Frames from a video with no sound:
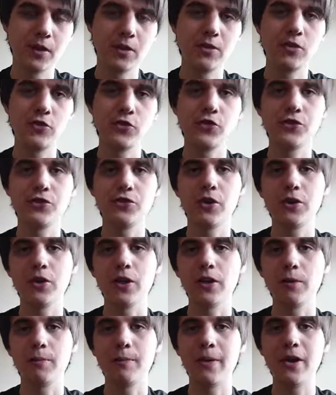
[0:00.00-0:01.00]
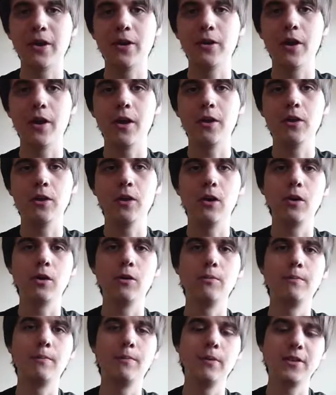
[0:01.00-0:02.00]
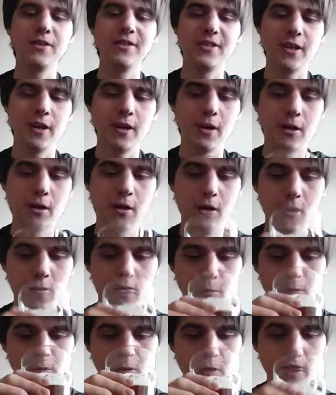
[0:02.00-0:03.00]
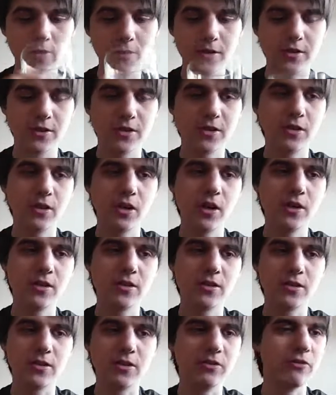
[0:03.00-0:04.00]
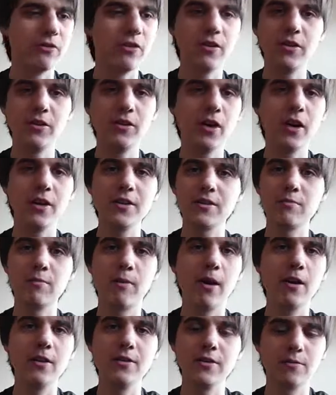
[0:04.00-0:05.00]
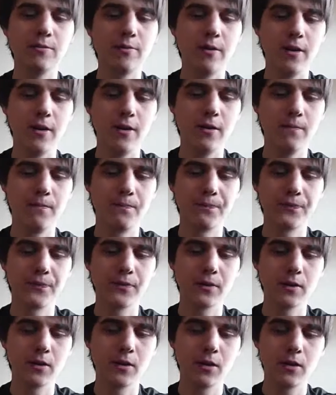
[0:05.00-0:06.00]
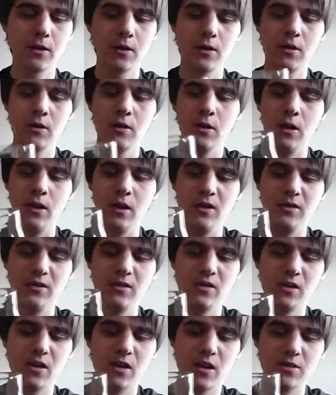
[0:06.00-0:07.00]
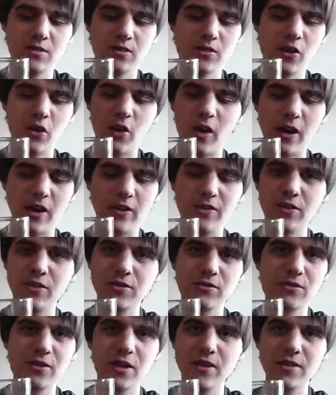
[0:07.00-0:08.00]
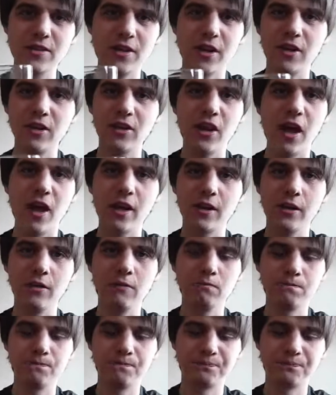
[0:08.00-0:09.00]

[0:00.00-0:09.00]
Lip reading: essentially it's not like a pale ale or bitter, but it's a very nice balanced beer. And I don't know, it doesn't taste like a lager.